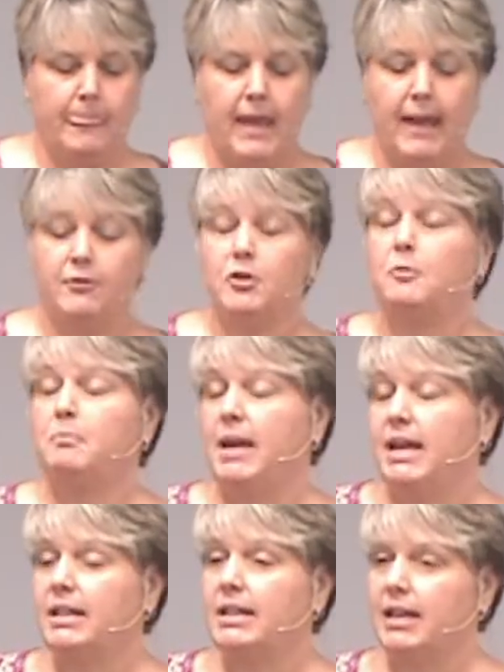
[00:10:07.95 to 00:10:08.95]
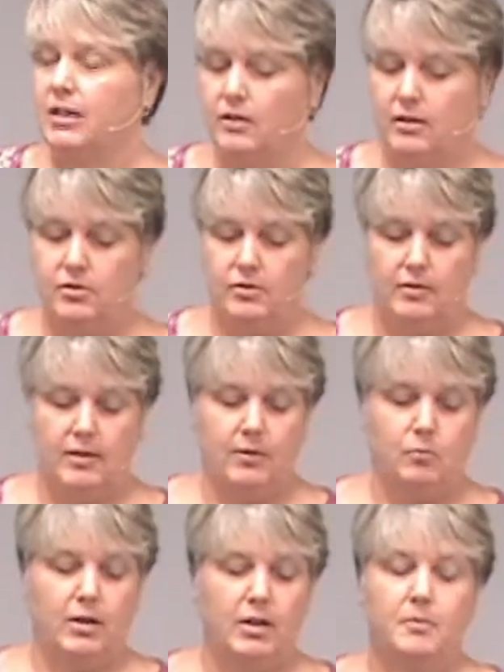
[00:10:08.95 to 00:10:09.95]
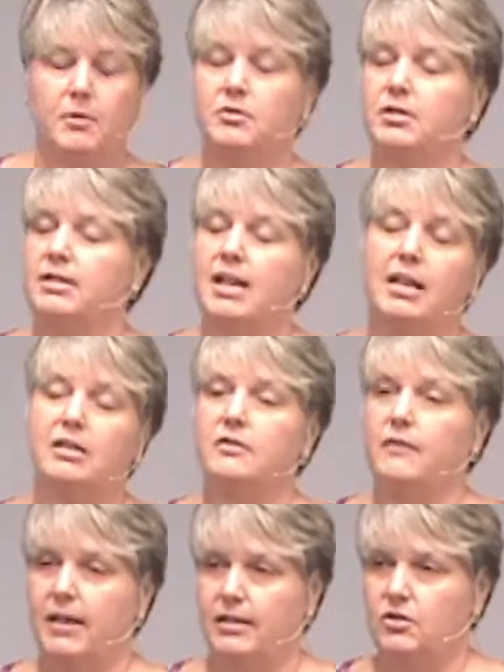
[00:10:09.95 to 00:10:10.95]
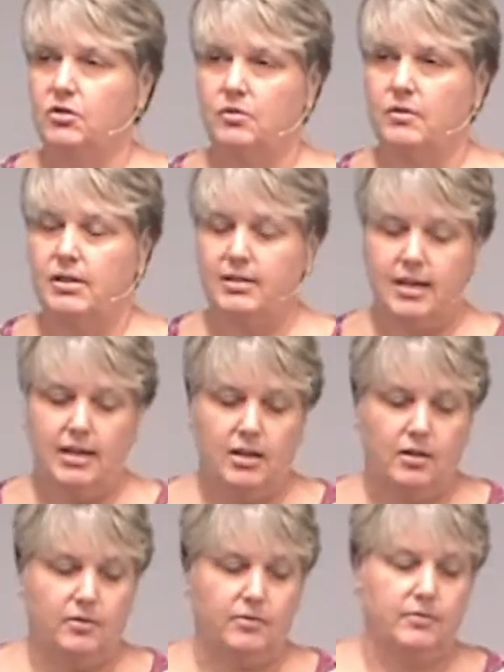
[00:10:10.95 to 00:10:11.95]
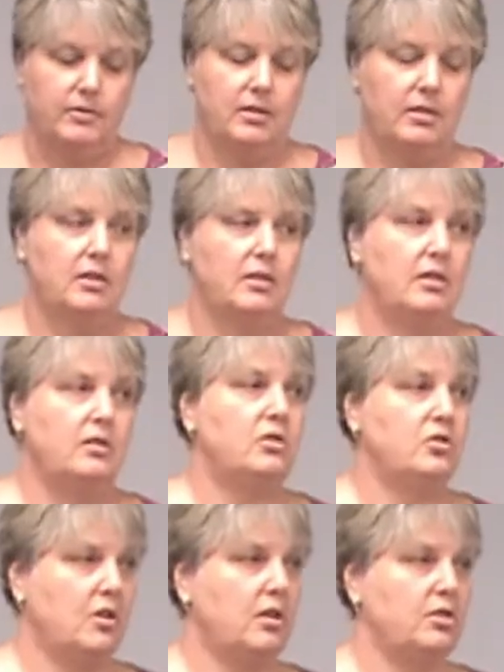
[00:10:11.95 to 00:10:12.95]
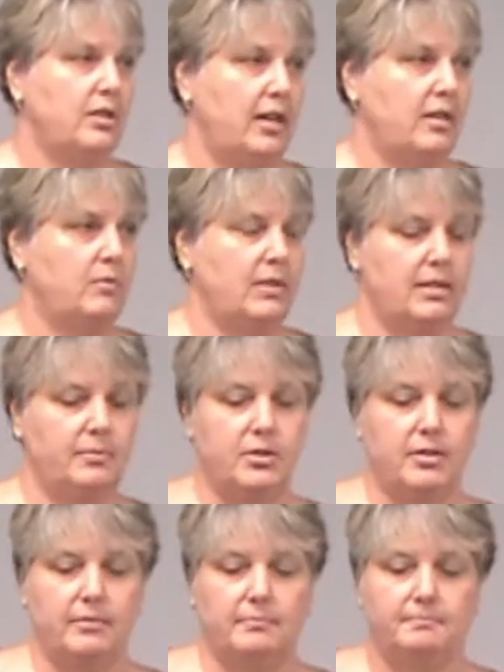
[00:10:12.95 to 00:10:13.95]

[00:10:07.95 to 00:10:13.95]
after the main character in one of the most satisfying stories I know, The Shawshank Redemption.